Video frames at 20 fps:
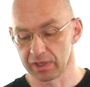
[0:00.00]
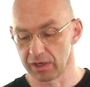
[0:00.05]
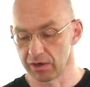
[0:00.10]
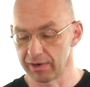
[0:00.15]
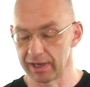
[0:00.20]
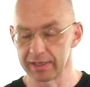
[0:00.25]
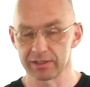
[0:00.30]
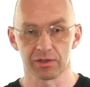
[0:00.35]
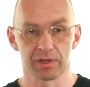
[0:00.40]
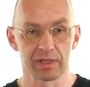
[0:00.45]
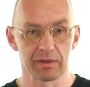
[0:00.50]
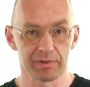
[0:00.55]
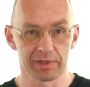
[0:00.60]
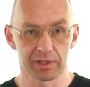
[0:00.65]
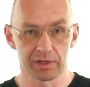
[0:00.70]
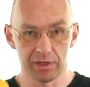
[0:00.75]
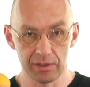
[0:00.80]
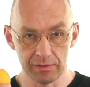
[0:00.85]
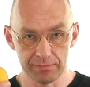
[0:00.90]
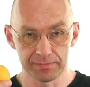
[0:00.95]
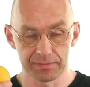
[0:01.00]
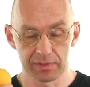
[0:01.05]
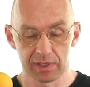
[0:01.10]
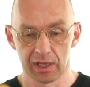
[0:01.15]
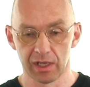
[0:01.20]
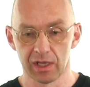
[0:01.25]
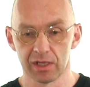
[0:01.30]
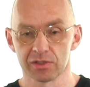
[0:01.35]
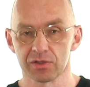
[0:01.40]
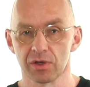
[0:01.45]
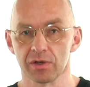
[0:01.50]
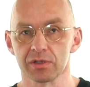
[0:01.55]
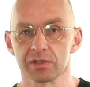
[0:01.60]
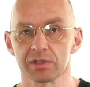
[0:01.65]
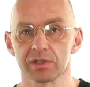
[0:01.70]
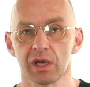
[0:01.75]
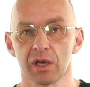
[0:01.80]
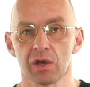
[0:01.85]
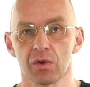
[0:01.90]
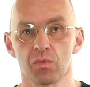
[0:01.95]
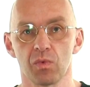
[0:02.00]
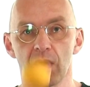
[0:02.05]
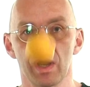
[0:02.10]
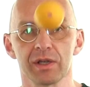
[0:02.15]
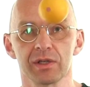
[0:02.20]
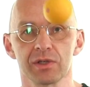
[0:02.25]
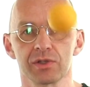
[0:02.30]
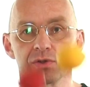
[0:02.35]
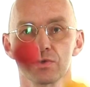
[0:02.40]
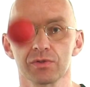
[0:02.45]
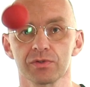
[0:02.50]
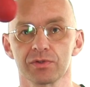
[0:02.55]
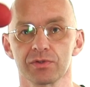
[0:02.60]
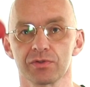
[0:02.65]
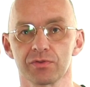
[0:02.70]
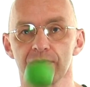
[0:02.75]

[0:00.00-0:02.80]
All right, so here we go. So it's one, two,